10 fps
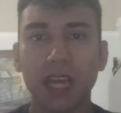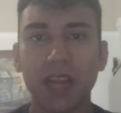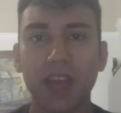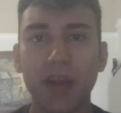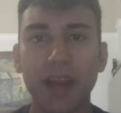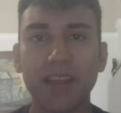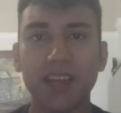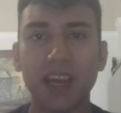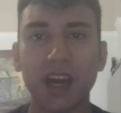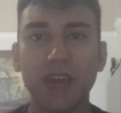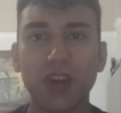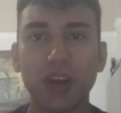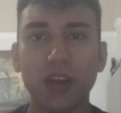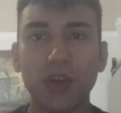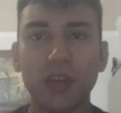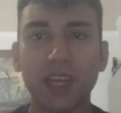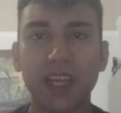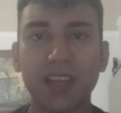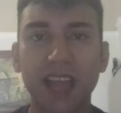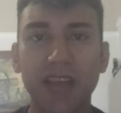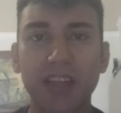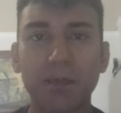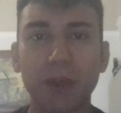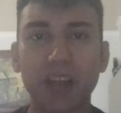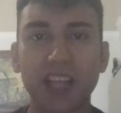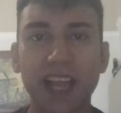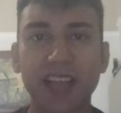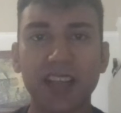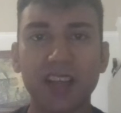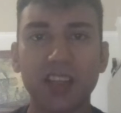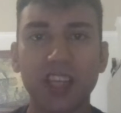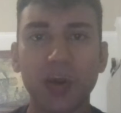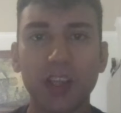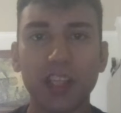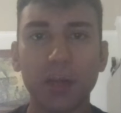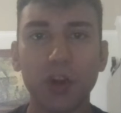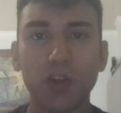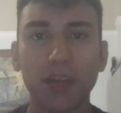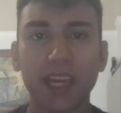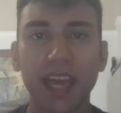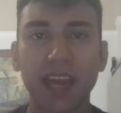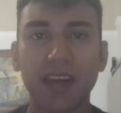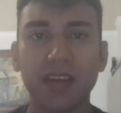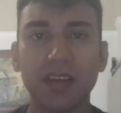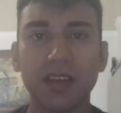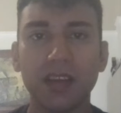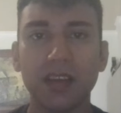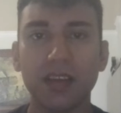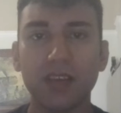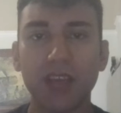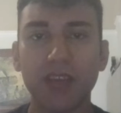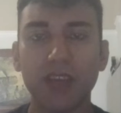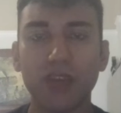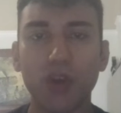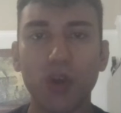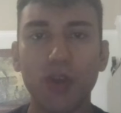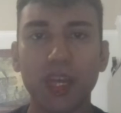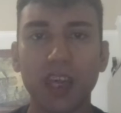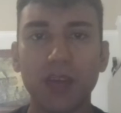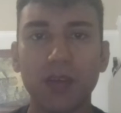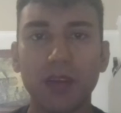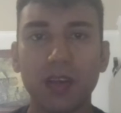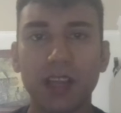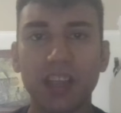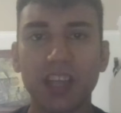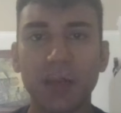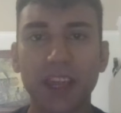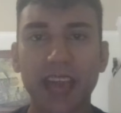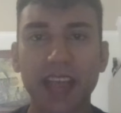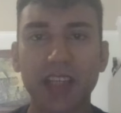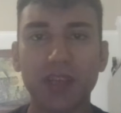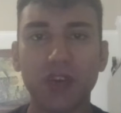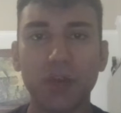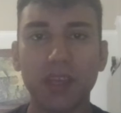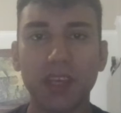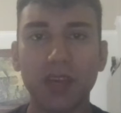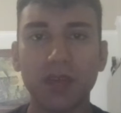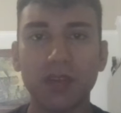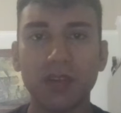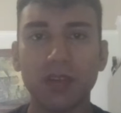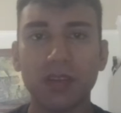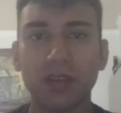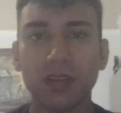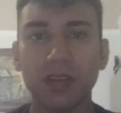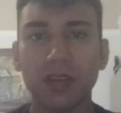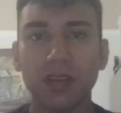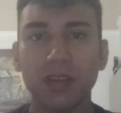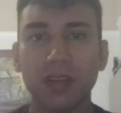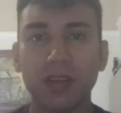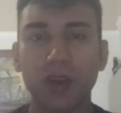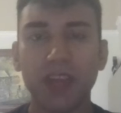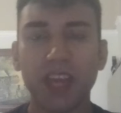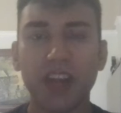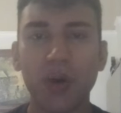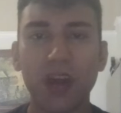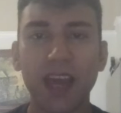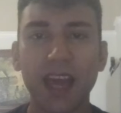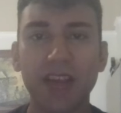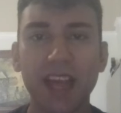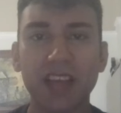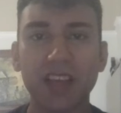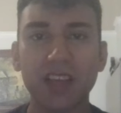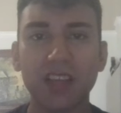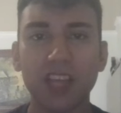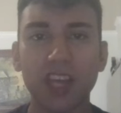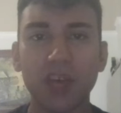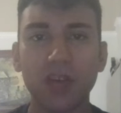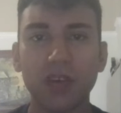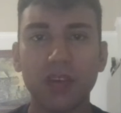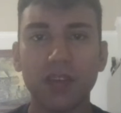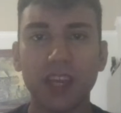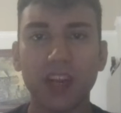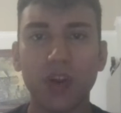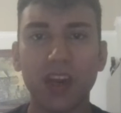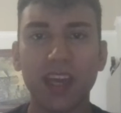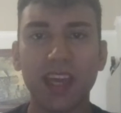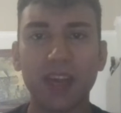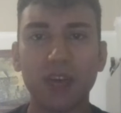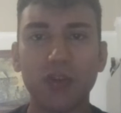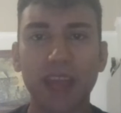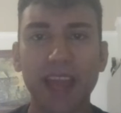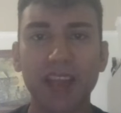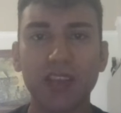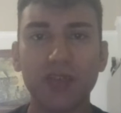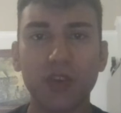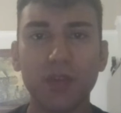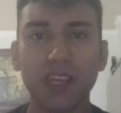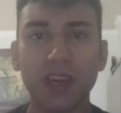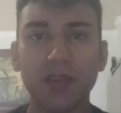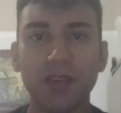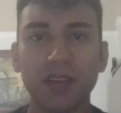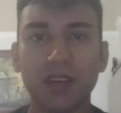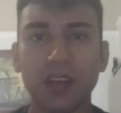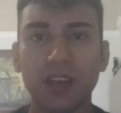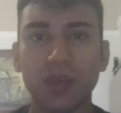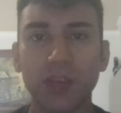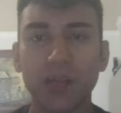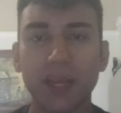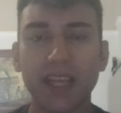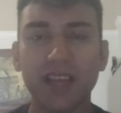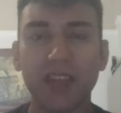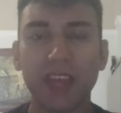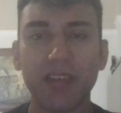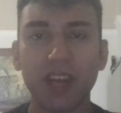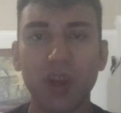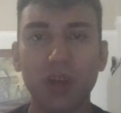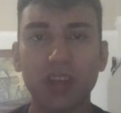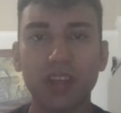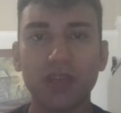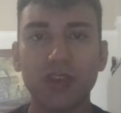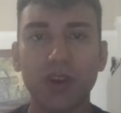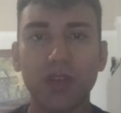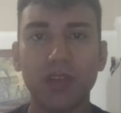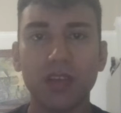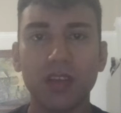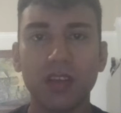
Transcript: And their idea of not losing is to have as much access to you as they possibly can, to have control over you, and to get reactions from you. So if they no longer have access to you, they can no longer get those reactions from you, which means that they have lost control.